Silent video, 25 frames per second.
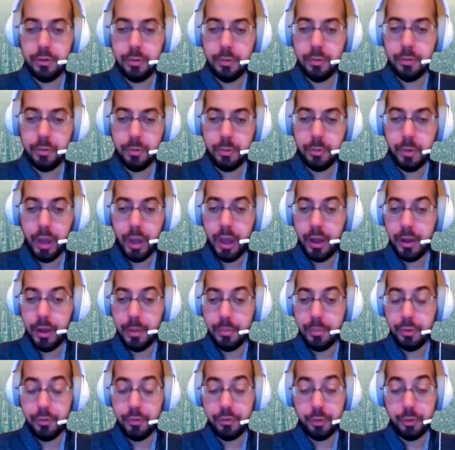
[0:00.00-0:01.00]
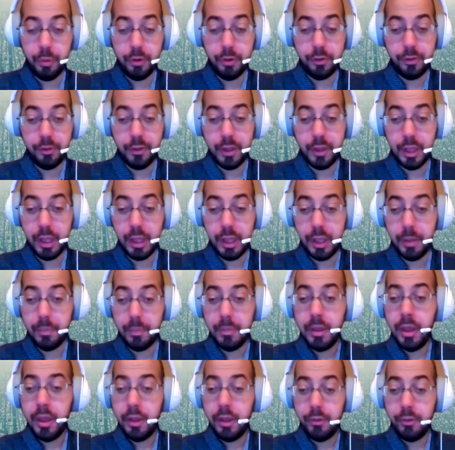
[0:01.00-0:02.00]
to move towards the
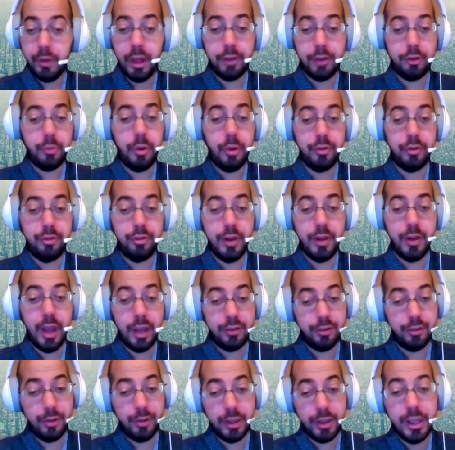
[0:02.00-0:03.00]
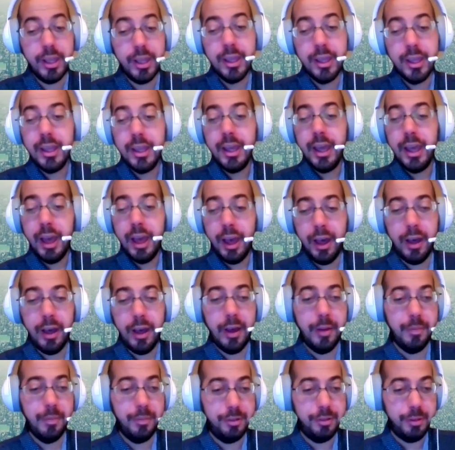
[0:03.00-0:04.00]
last question, actually.
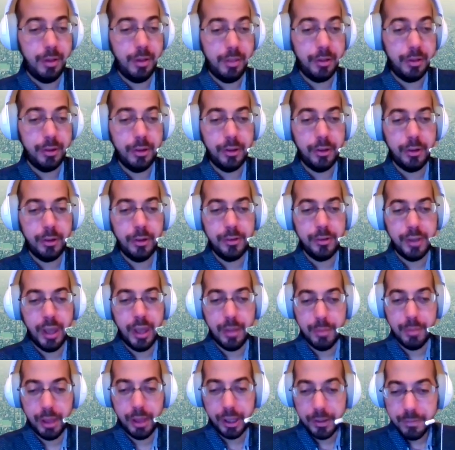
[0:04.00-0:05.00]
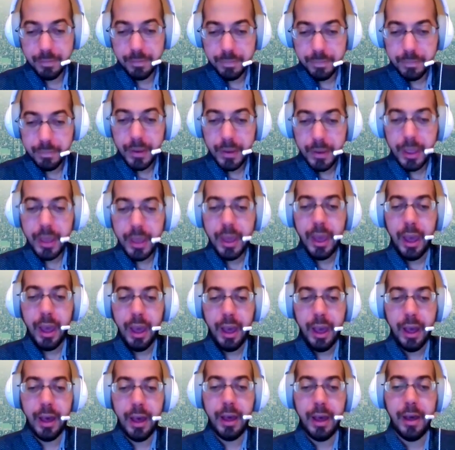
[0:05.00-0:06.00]
So I had good timing.
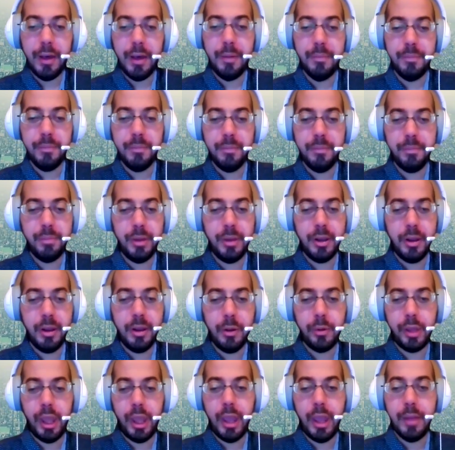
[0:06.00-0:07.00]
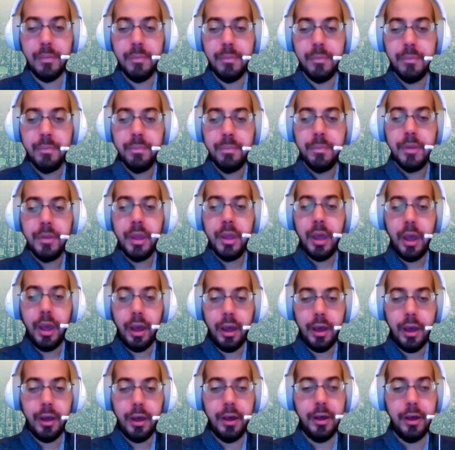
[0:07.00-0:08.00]
But okay.
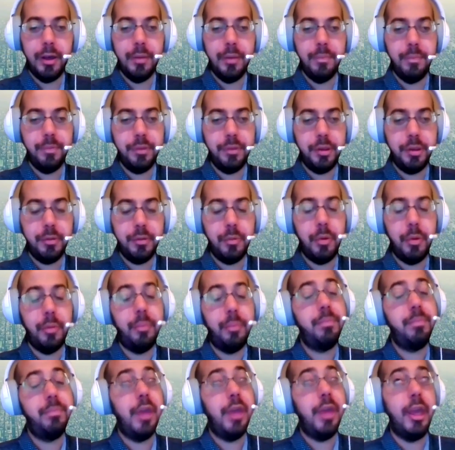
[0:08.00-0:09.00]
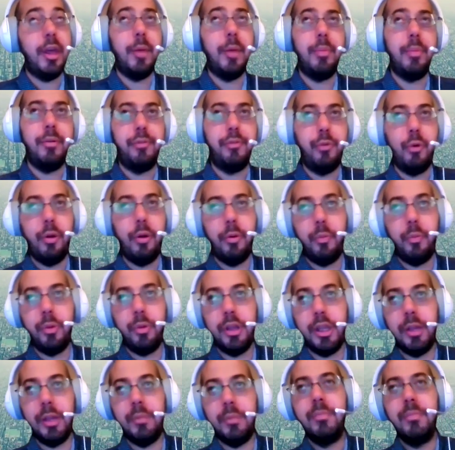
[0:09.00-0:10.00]
Well, yeah, before
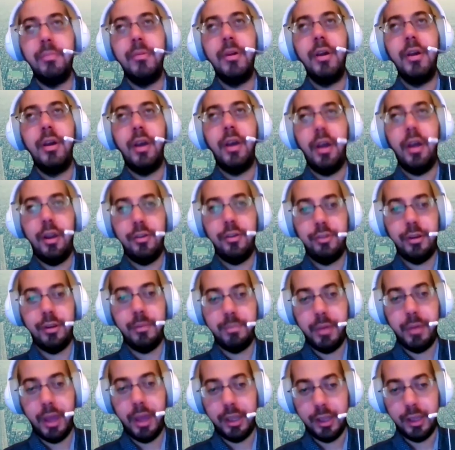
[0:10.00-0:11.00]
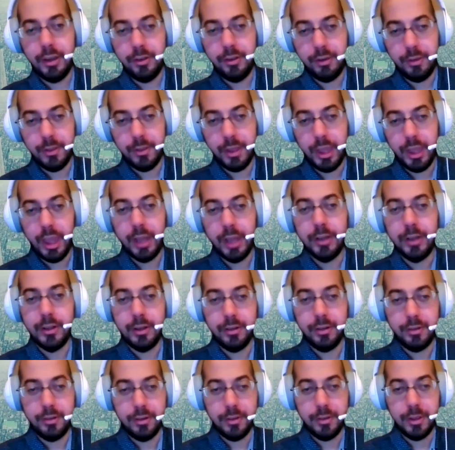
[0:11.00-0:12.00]
we jump back into the
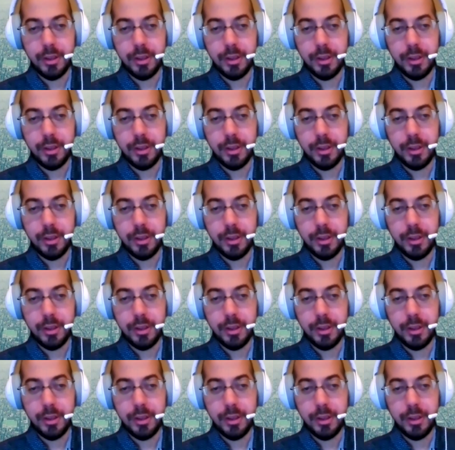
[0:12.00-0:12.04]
